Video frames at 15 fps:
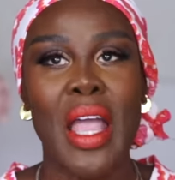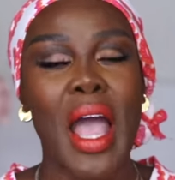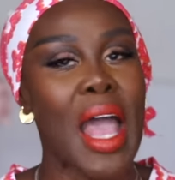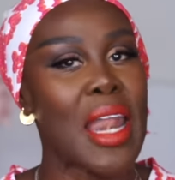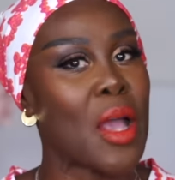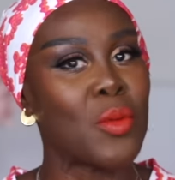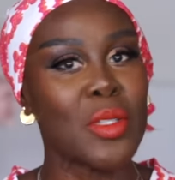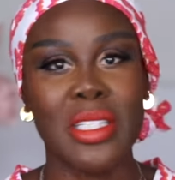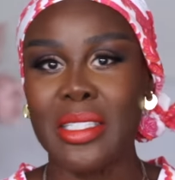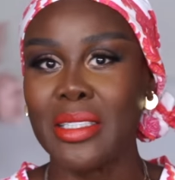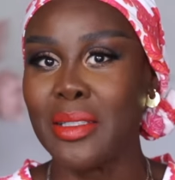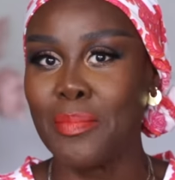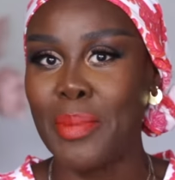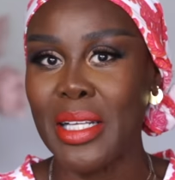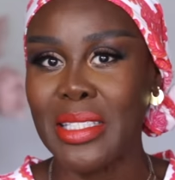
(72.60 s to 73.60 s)
And I was
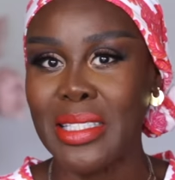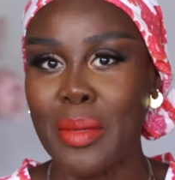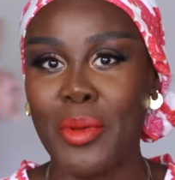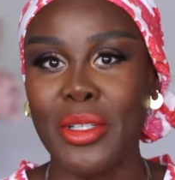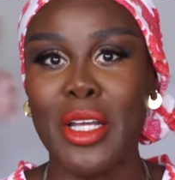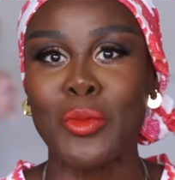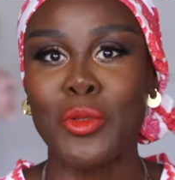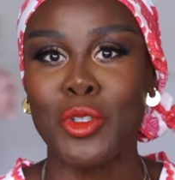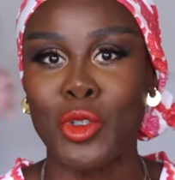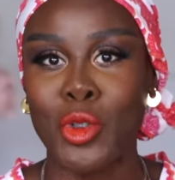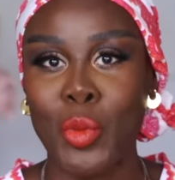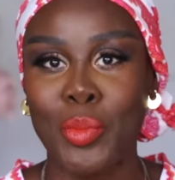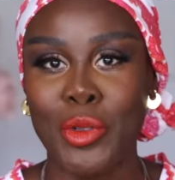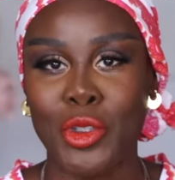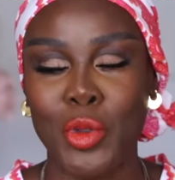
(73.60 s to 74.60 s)
still busty, but I was
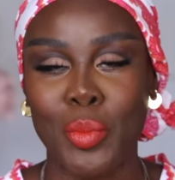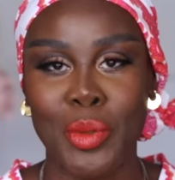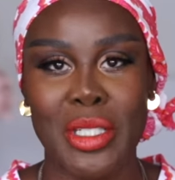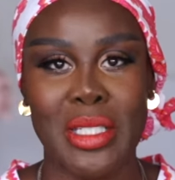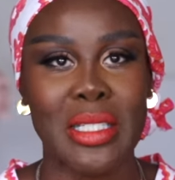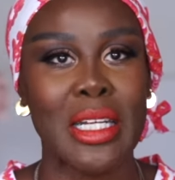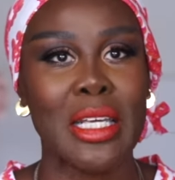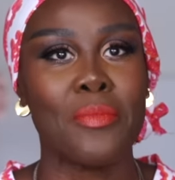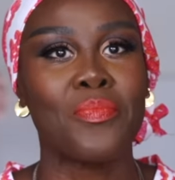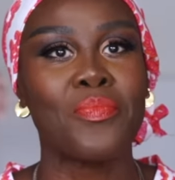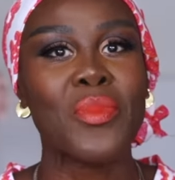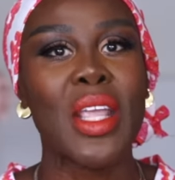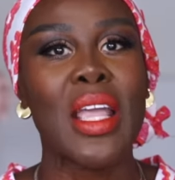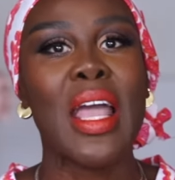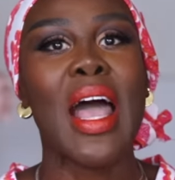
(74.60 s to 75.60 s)
super, super slim.
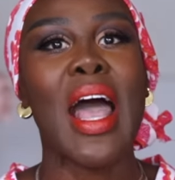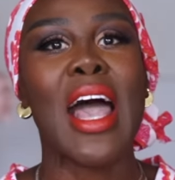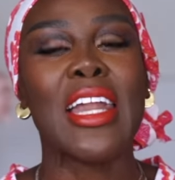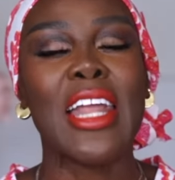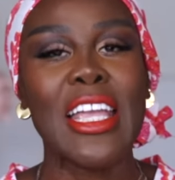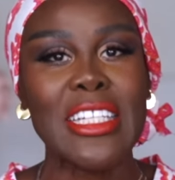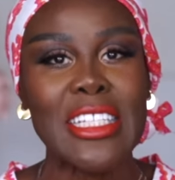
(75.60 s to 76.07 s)
And I